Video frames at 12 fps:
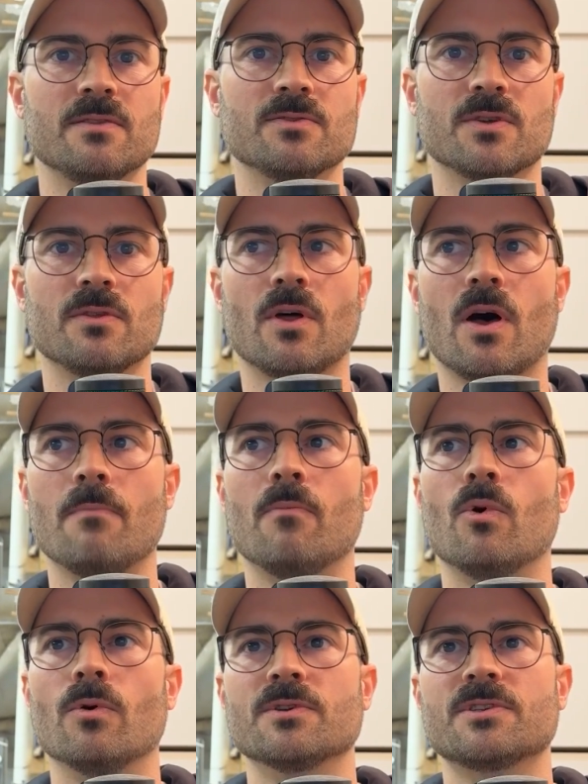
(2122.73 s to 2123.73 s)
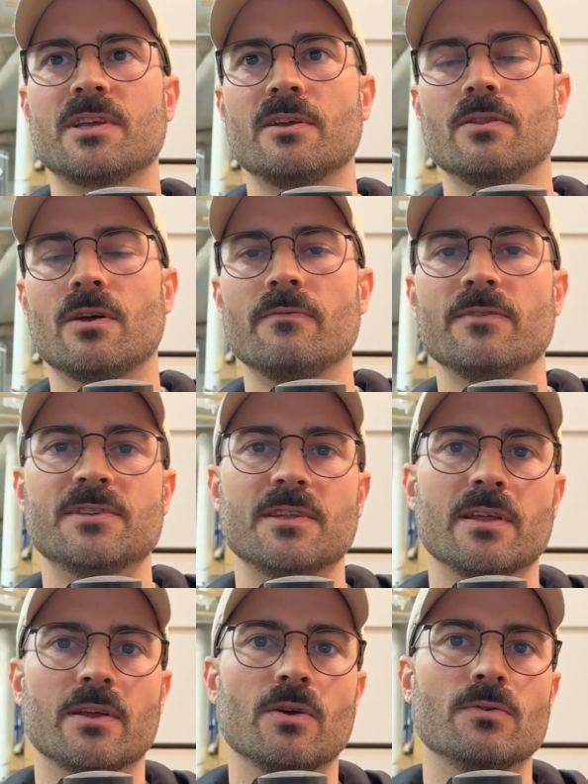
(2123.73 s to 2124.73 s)
There's a lot more skill, obviously,
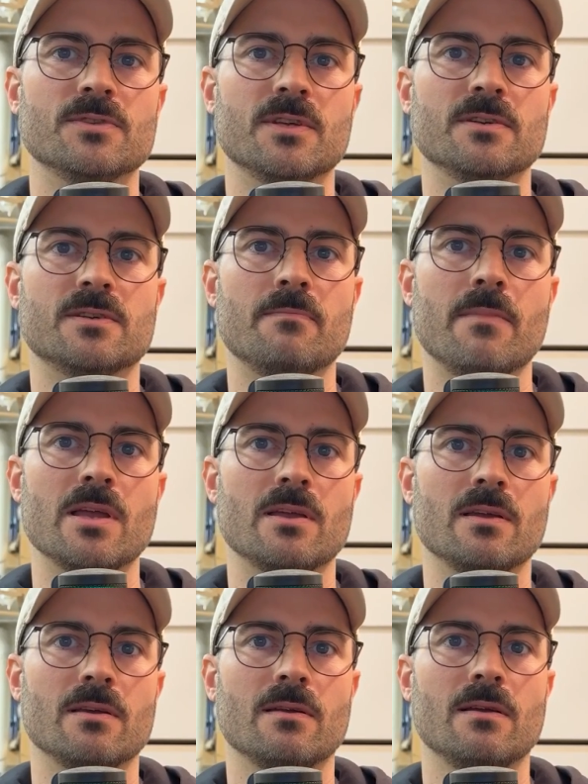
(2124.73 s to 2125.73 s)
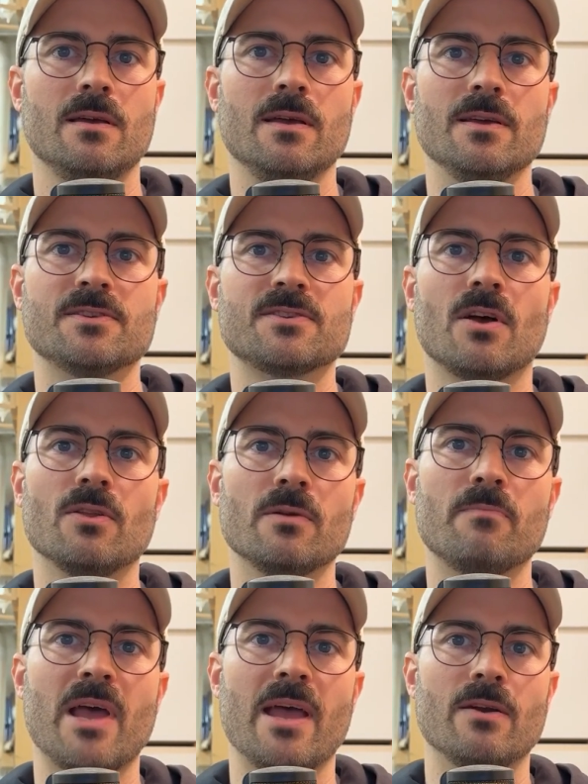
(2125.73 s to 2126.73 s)
that goes into making a
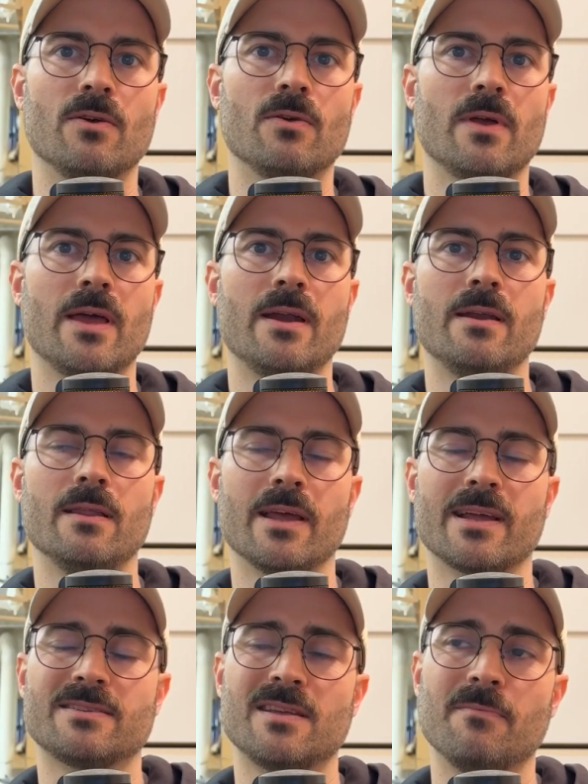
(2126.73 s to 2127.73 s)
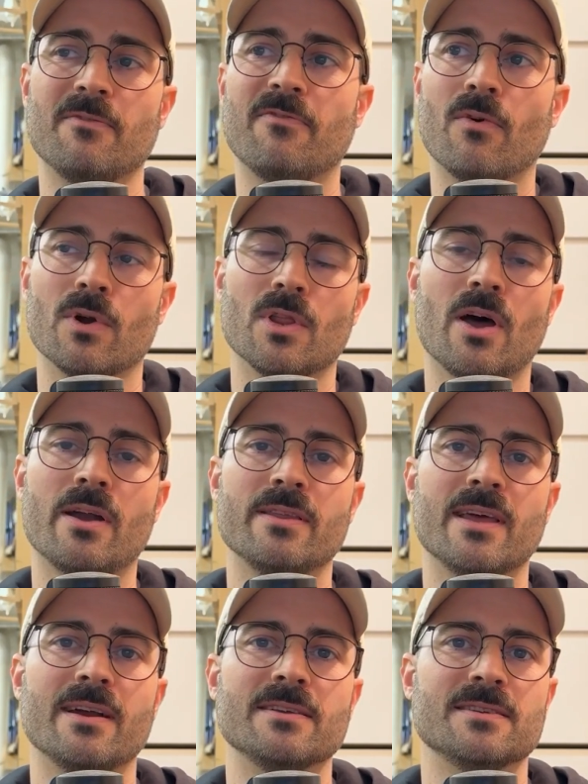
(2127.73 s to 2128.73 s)
solid panel. And like I said before, a lot of
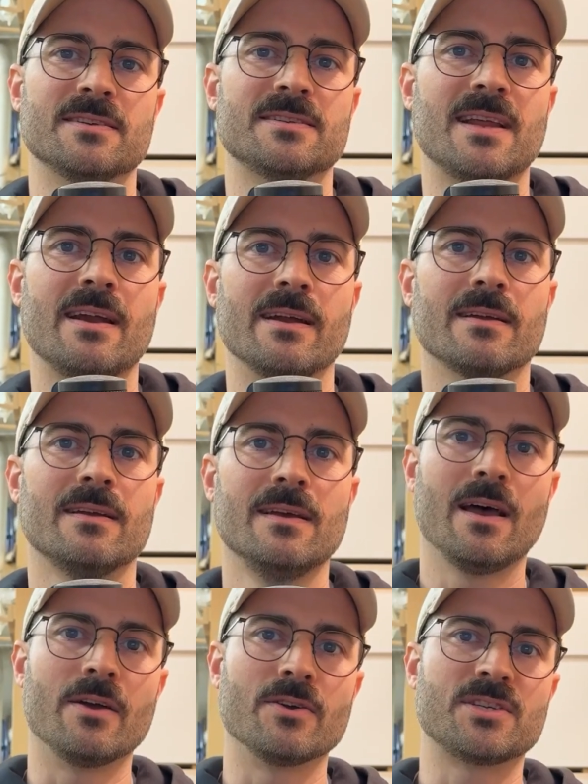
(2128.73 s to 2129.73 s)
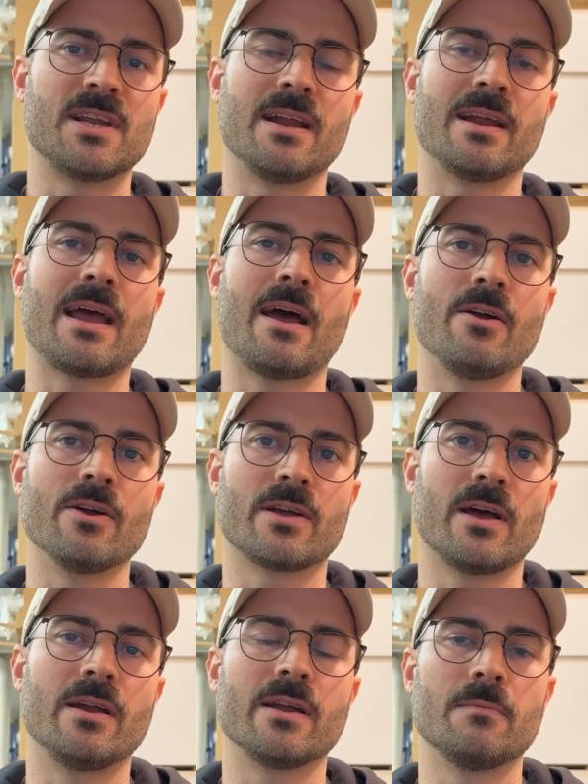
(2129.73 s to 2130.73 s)
that is aesthetic, understanding how you're
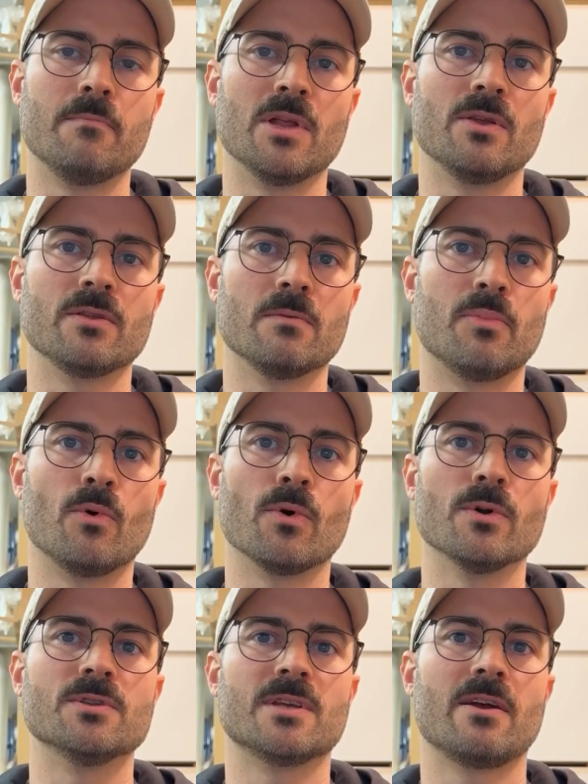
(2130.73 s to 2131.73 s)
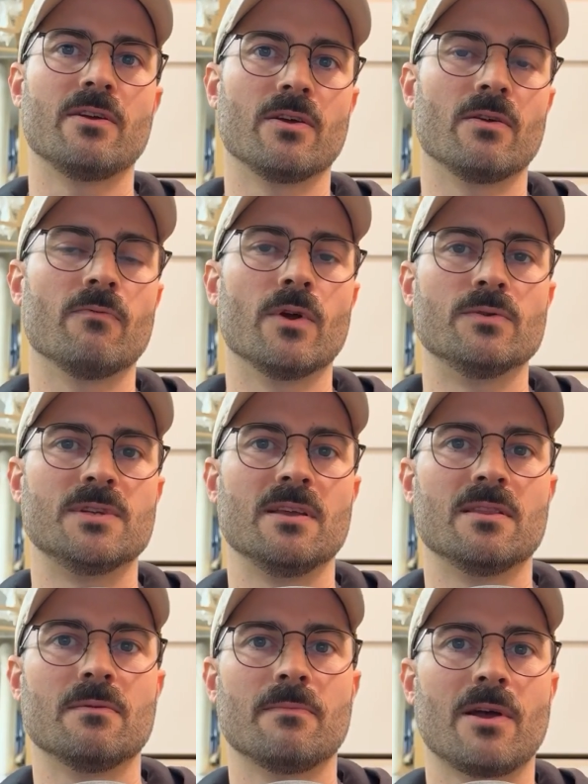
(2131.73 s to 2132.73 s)
cutting and milling the boards, how you're going to
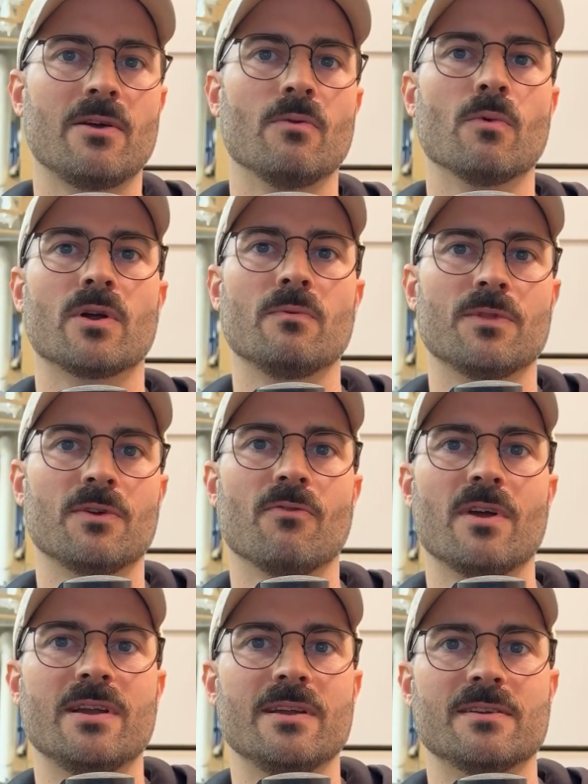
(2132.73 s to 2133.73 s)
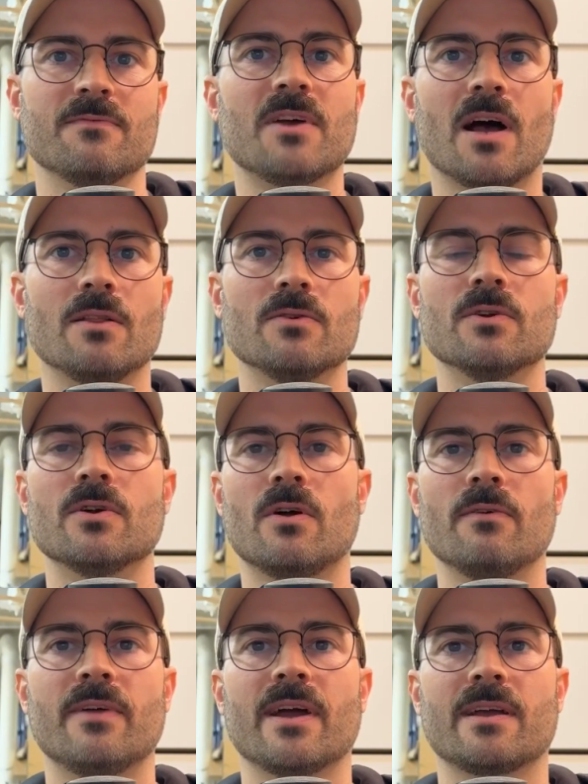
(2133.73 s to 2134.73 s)
rotate them, how you're working with the gradient of color and
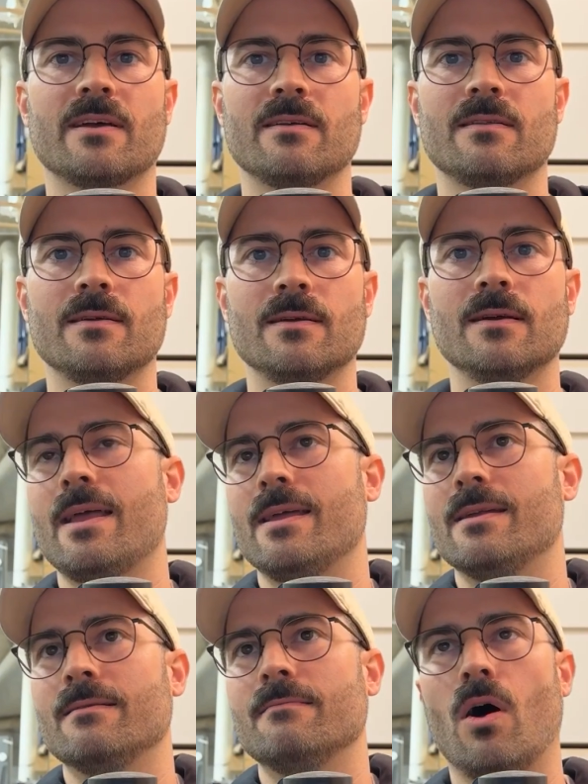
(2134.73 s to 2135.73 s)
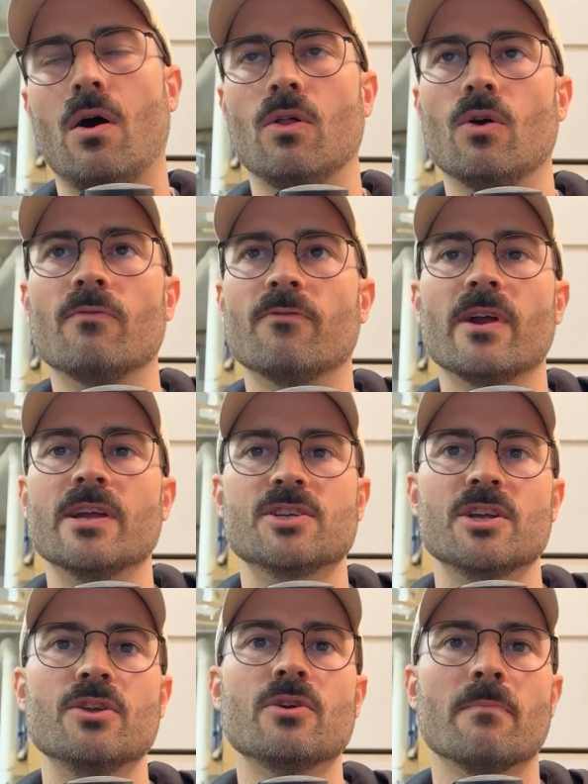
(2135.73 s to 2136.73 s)
all of that kind of thing. In all over
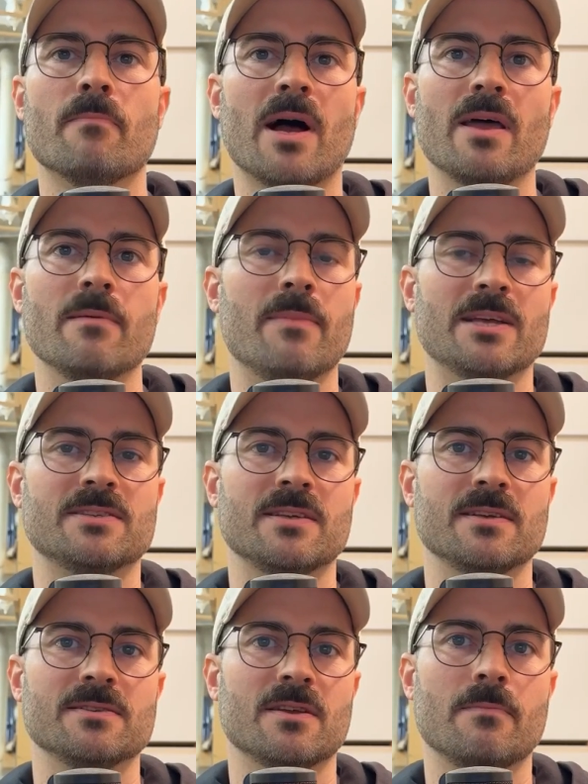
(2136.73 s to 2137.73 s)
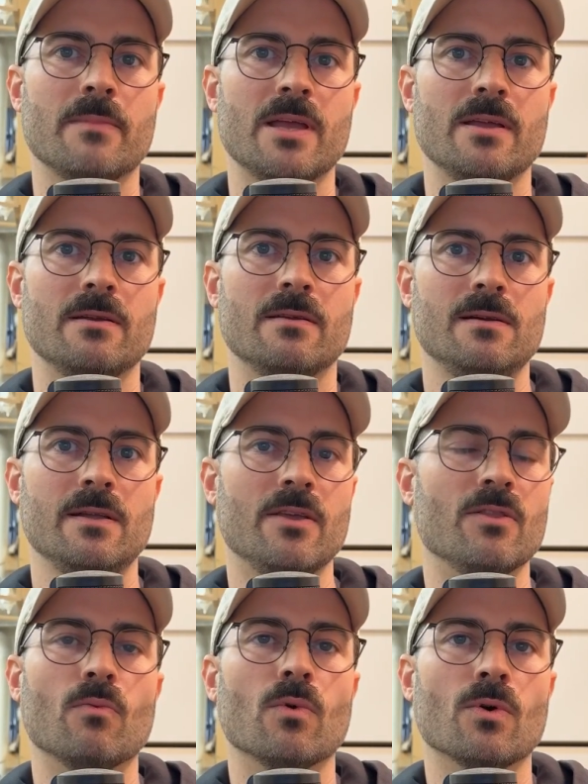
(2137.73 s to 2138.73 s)
Asia, you can buy the best things that are made in
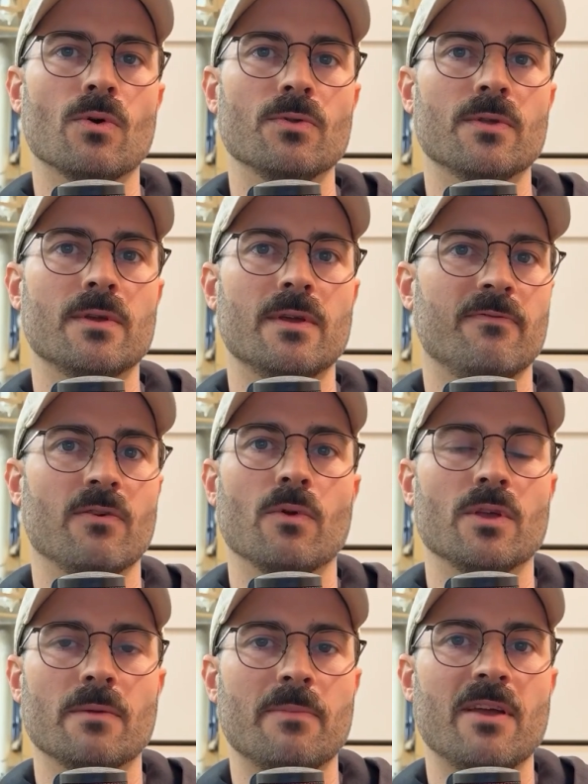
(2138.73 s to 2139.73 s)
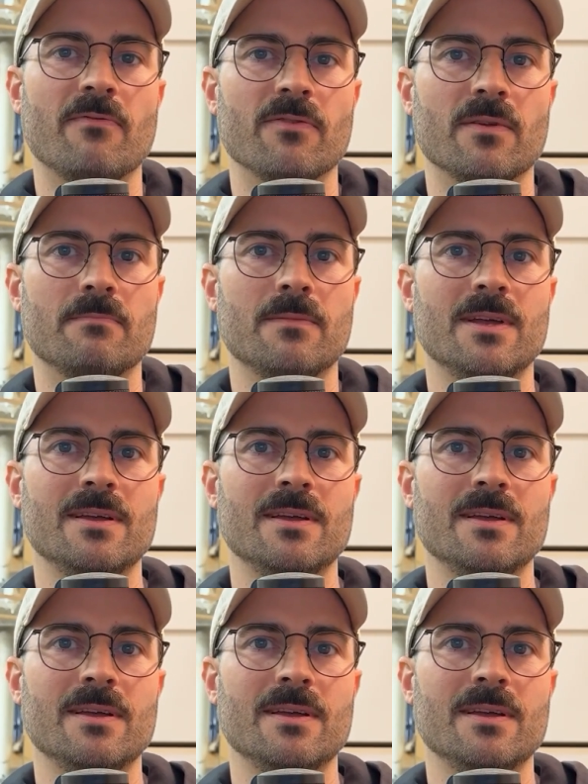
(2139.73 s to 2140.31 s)
the world if you're willing to pay for them.